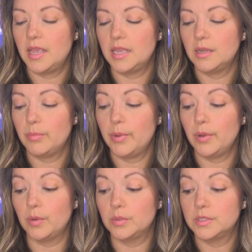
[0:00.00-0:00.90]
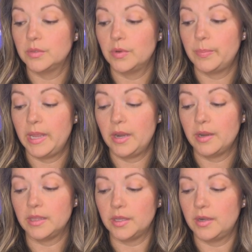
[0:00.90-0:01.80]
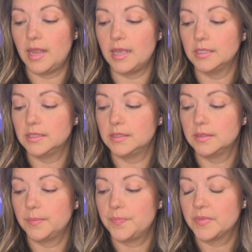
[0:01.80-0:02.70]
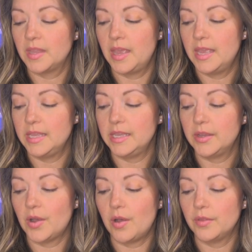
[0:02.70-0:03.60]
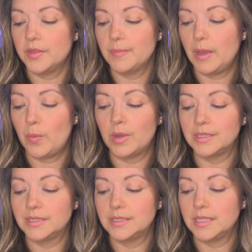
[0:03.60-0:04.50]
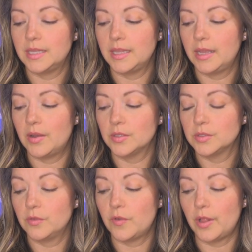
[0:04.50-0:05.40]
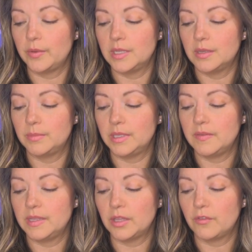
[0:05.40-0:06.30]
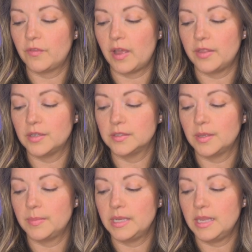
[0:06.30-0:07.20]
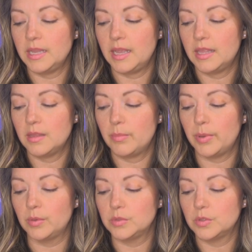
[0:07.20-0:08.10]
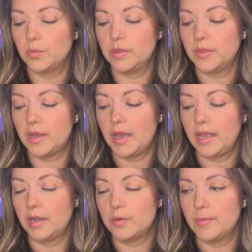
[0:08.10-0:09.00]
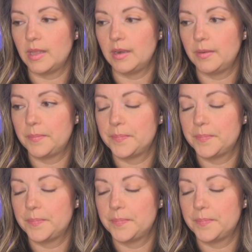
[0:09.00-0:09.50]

in a boat repairing their nets. He called them at once, and they also followed him, leaving their father Zebedee in the boat with the hired men.